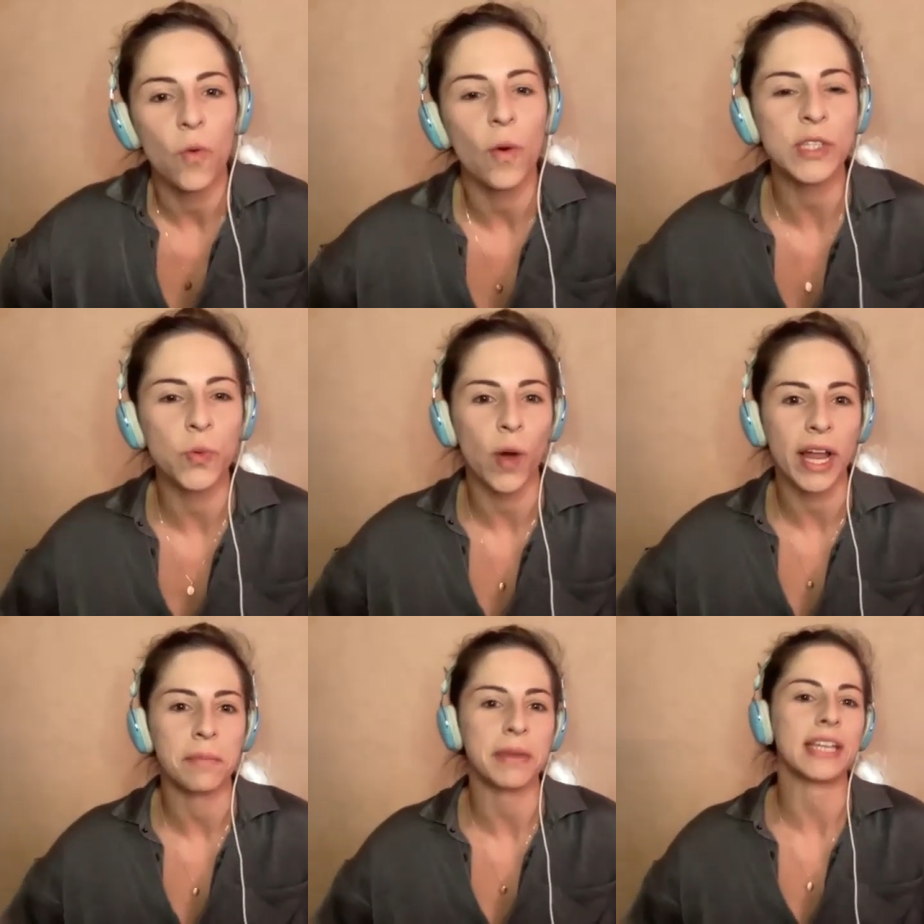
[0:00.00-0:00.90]
what's
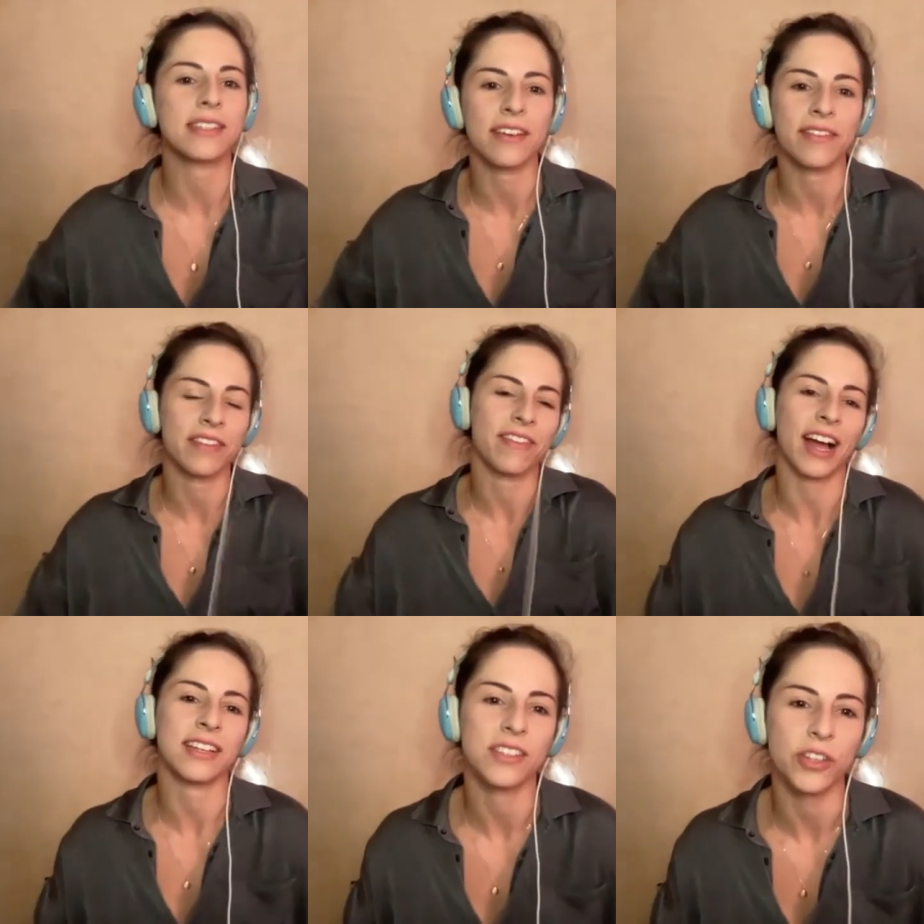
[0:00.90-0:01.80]
one piece of
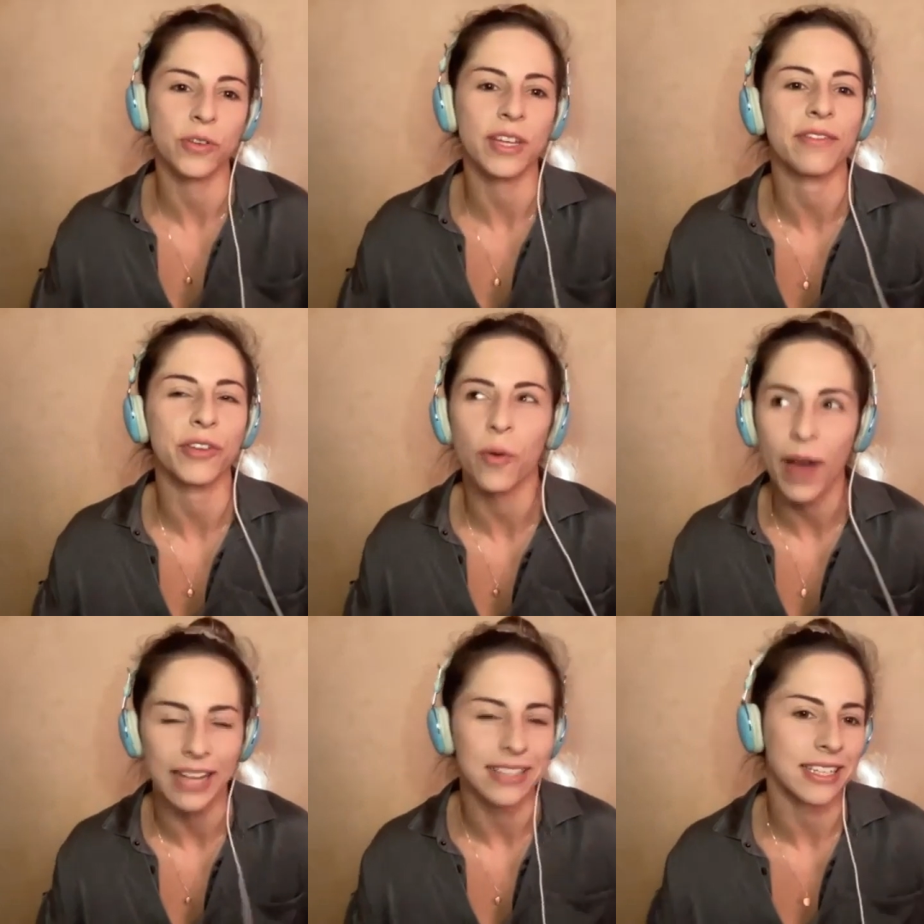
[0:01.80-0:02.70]
advice you'd give your
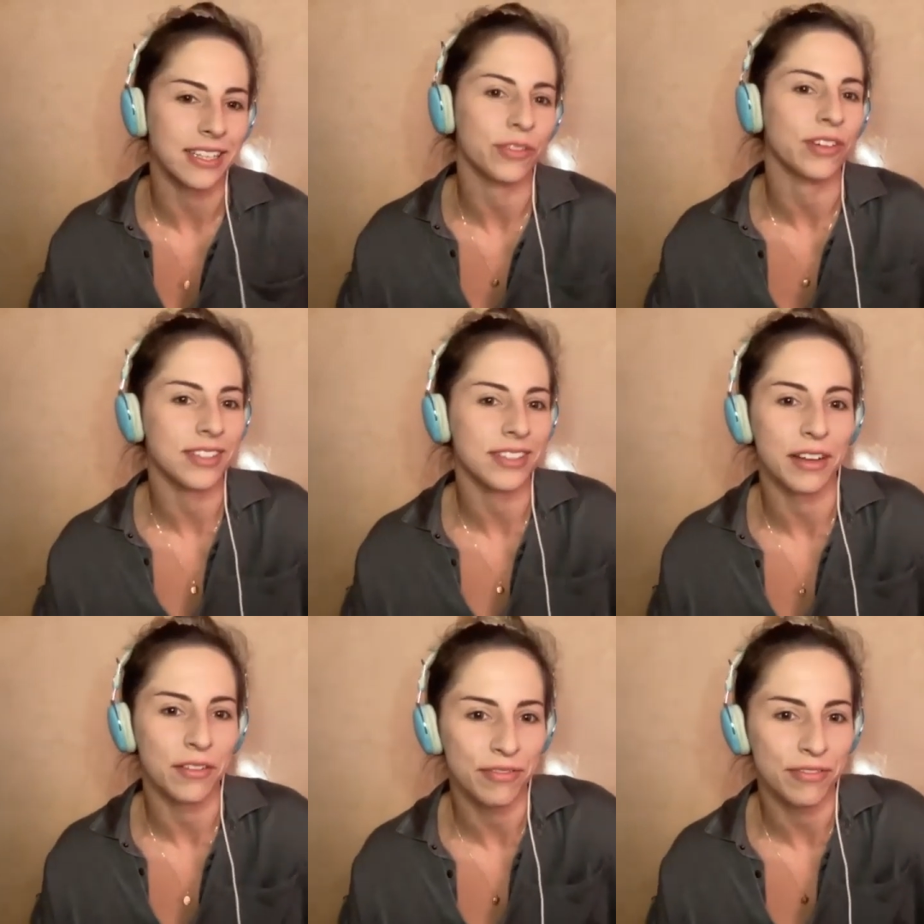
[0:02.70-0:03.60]
18-year-old
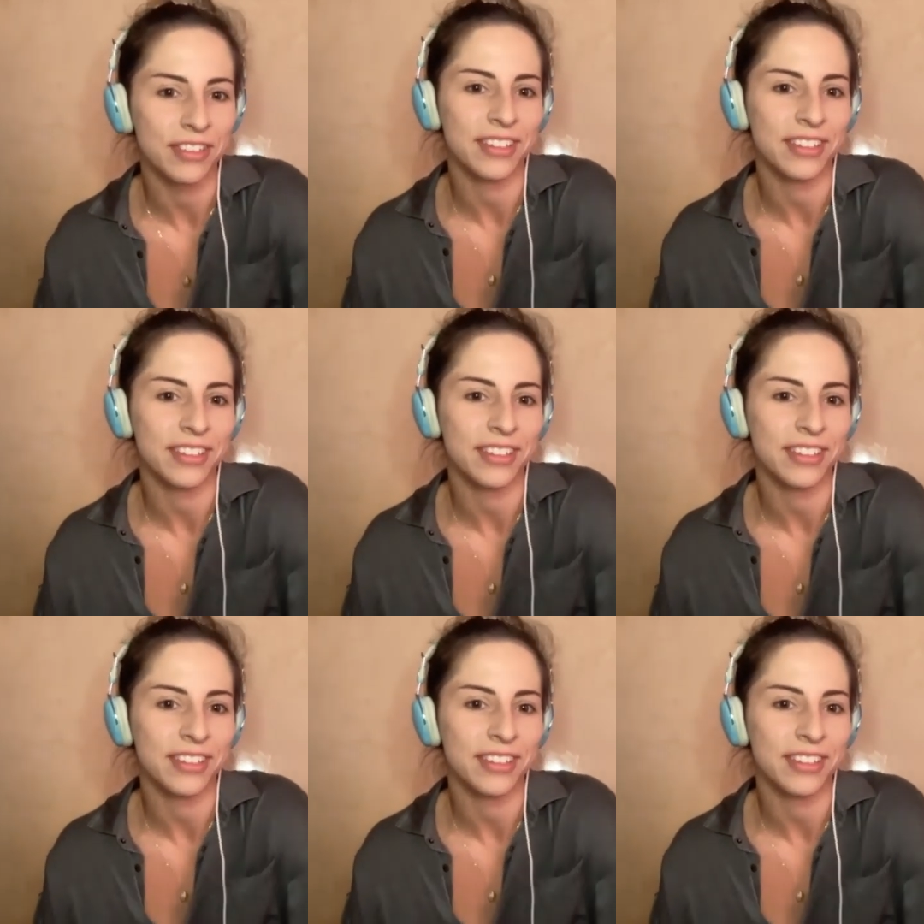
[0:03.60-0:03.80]
self?